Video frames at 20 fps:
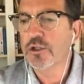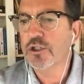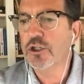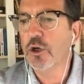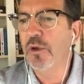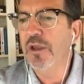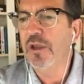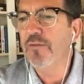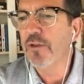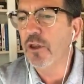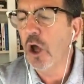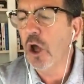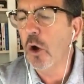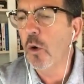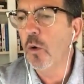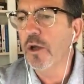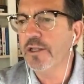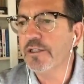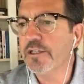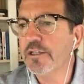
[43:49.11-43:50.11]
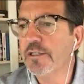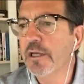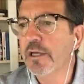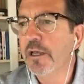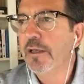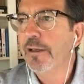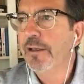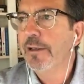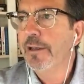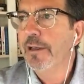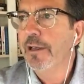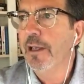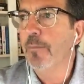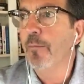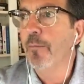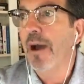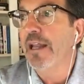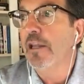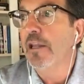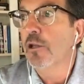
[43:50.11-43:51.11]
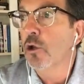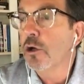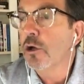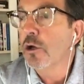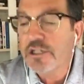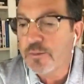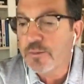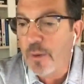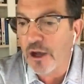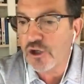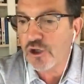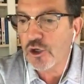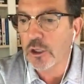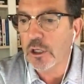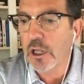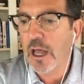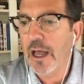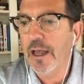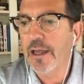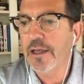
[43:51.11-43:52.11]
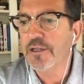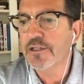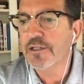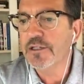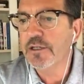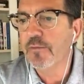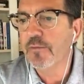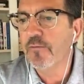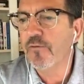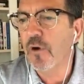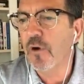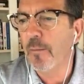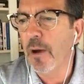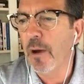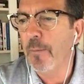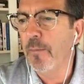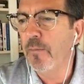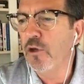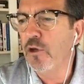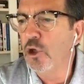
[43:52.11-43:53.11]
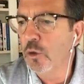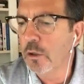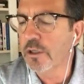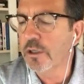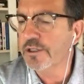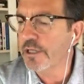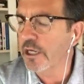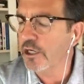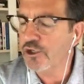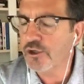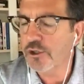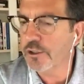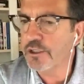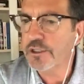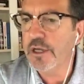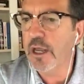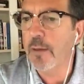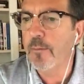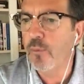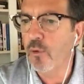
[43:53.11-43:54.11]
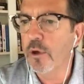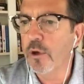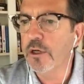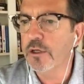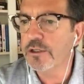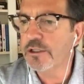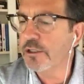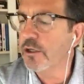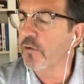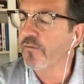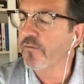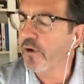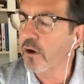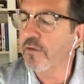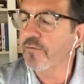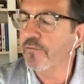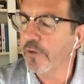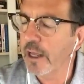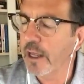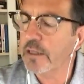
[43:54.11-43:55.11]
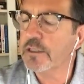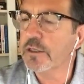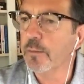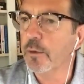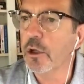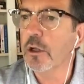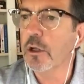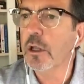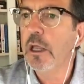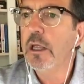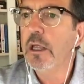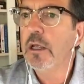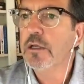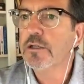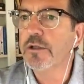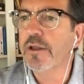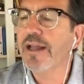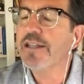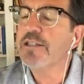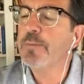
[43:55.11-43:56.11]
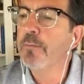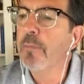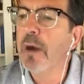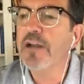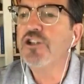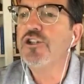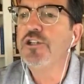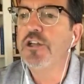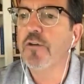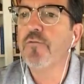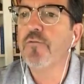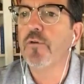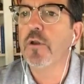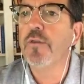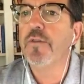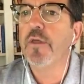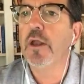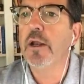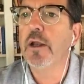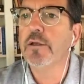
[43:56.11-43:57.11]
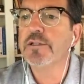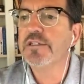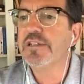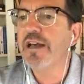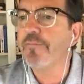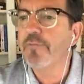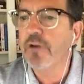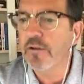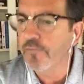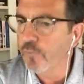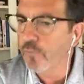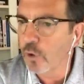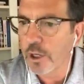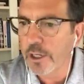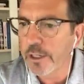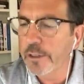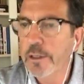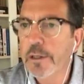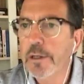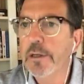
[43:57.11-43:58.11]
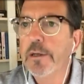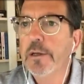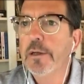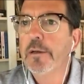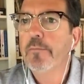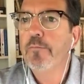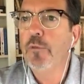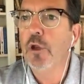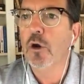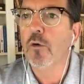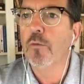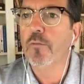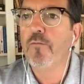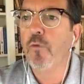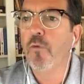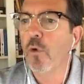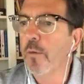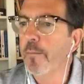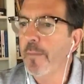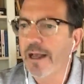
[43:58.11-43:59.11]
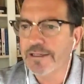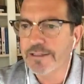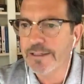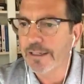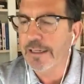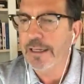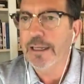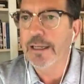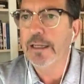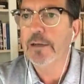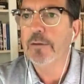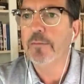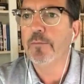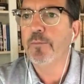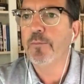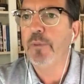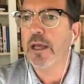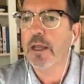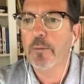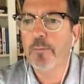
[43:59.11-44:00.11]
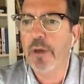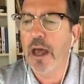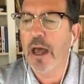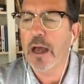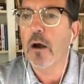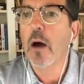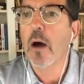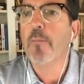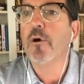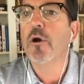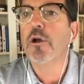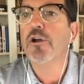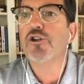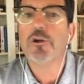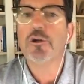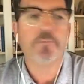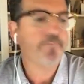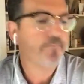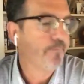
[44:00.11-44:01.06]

So even though it might look specialized from a utilization standpoint, it's still very flexible. So that's much different than a 70 foot, 4 mezzanine pick and pack operation.